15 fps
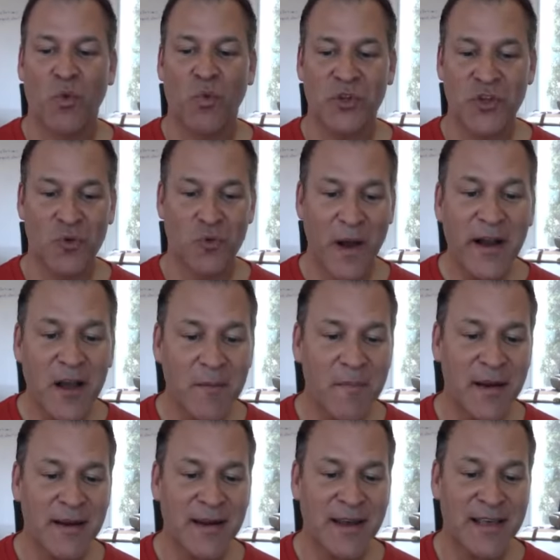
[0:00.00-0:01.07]
Would you
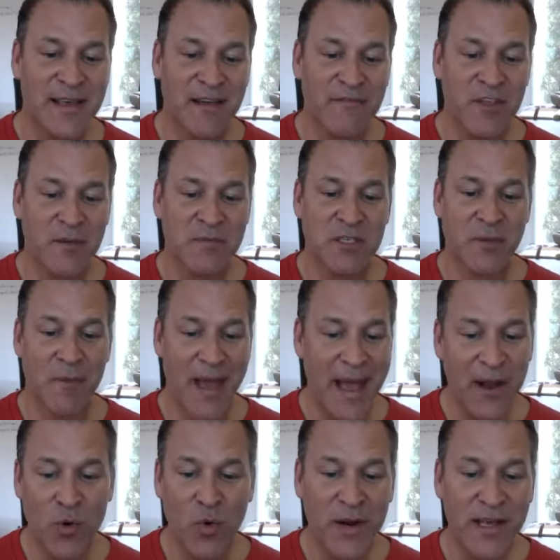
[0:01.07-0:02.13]
recommend I give them some
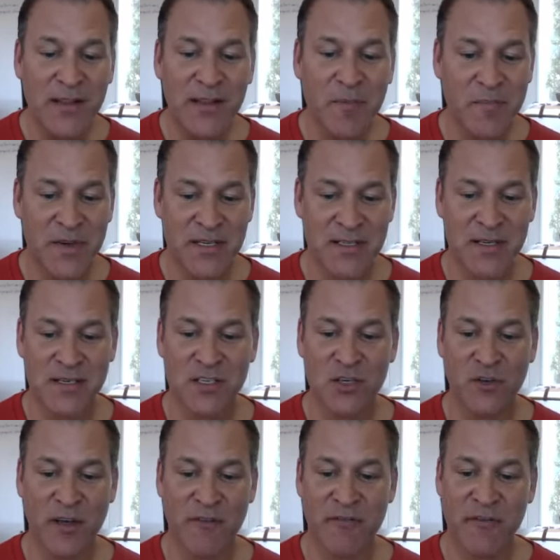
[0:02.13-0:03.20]
equity in the business
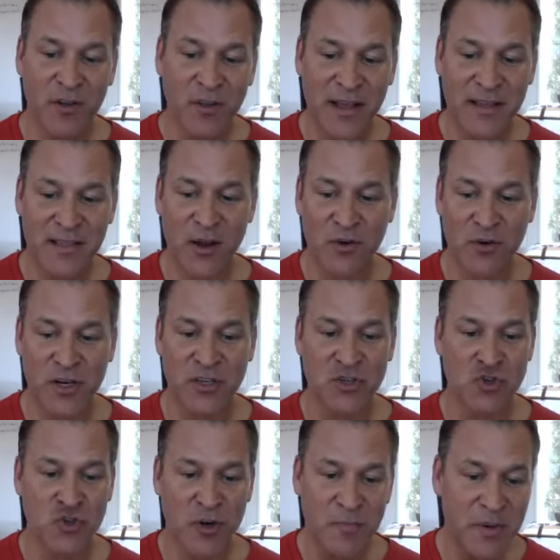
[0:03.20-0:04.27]
so they feel like they are
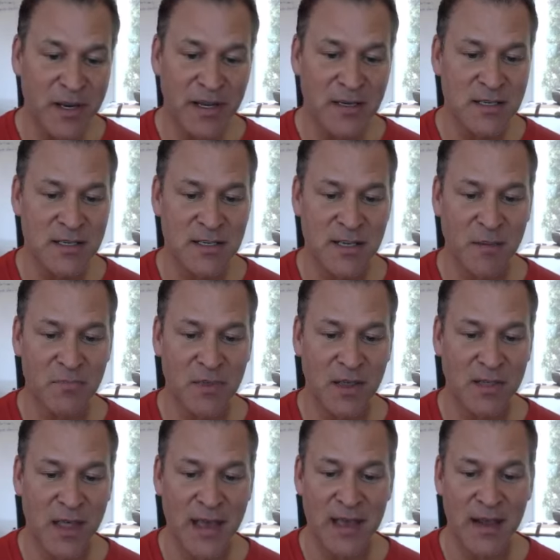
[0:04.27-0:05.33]
contributing to
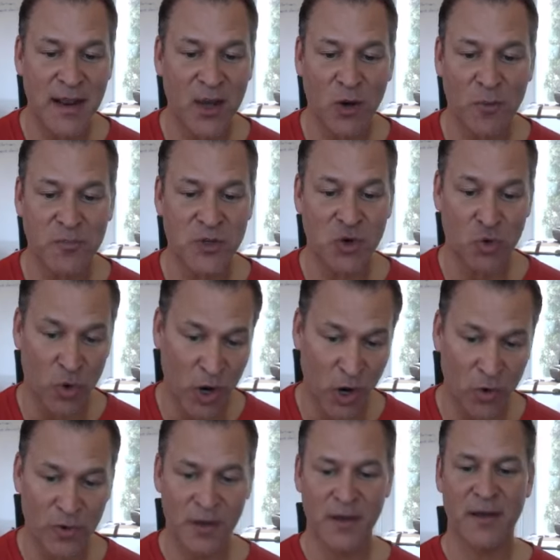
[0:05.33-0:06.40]
something they can help to
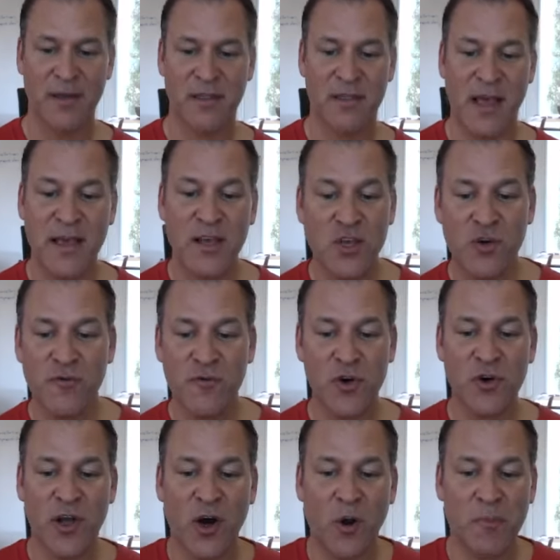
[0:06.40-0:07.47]
grow? Thank you for
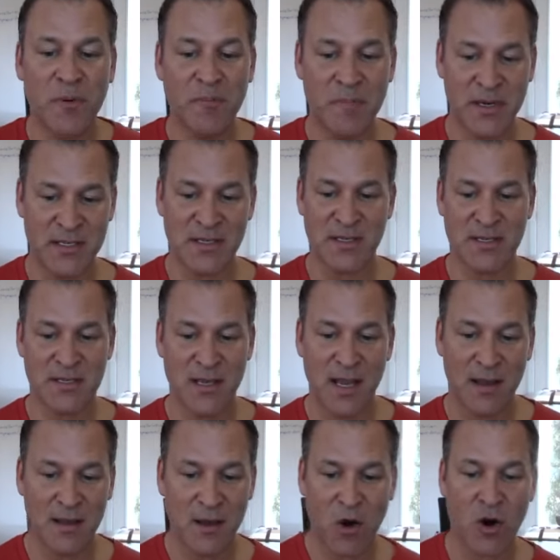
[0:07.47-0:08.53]
your help in business.
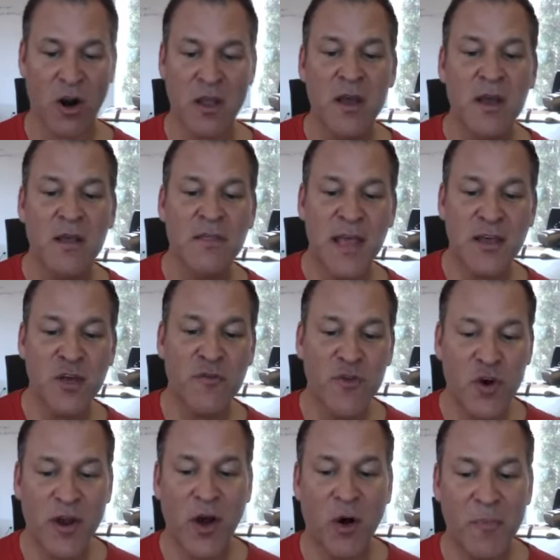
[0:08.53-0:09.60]
All right, thank you for
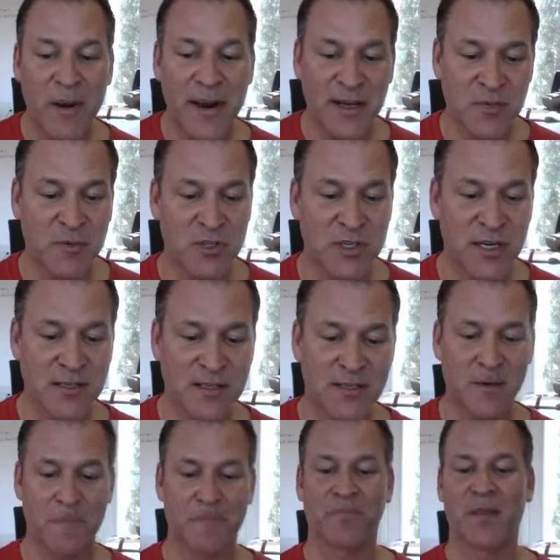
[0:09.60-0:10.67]
your help and expertise.